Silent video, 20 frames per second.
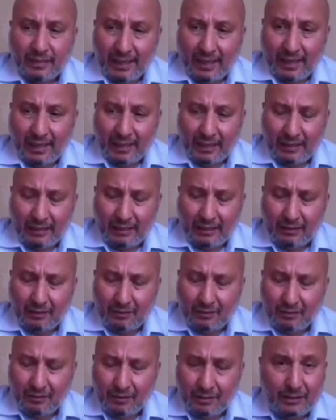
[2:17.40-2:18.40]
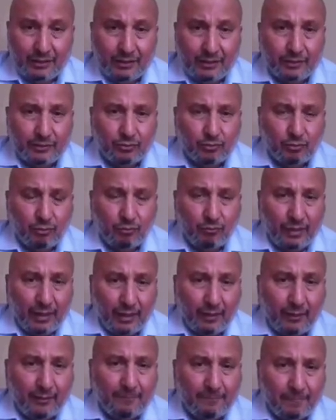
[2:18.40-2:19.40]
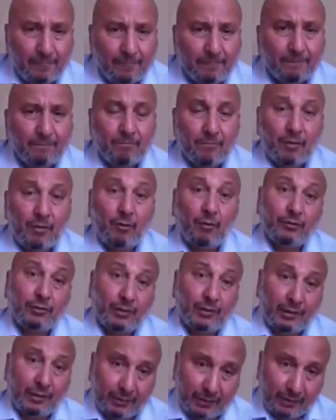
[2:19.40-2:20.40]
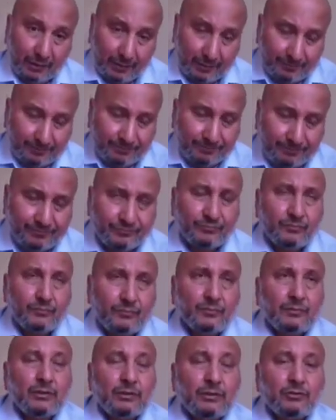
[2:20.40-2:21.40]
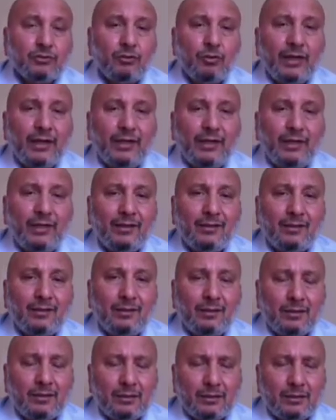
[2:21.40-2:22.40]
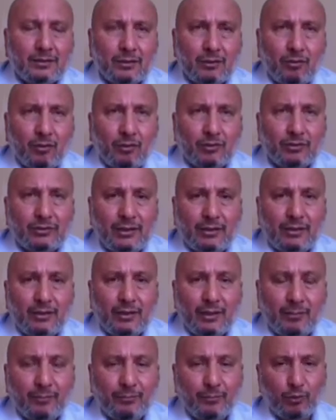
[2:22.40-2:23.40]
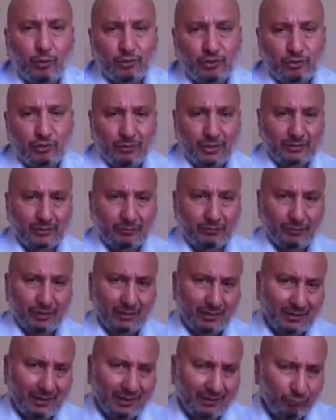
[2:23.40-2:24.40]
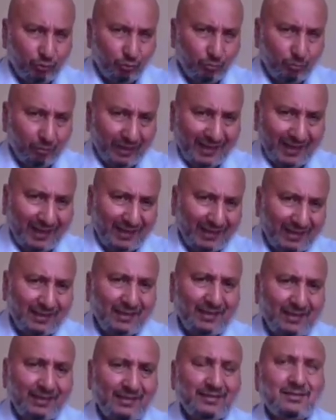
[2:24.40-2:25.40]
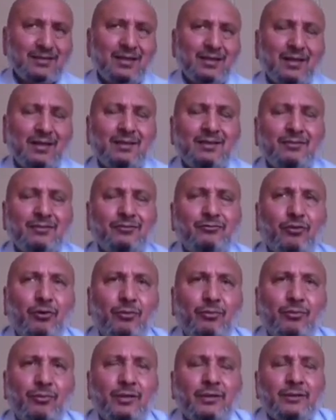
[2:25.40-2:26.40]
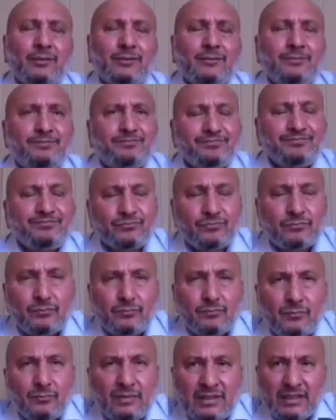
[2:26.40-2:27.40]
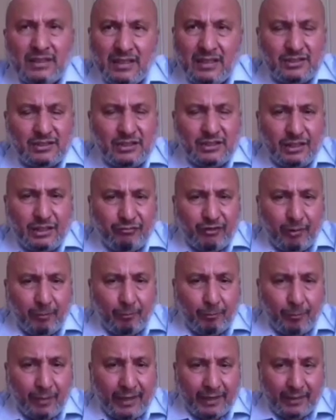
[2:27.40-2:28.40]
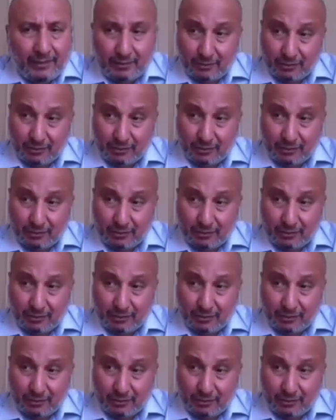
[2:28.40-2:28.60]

And he did so well on the remedy. So again, here the concentric approach means we didn't have to mechanically start from his chief complaint.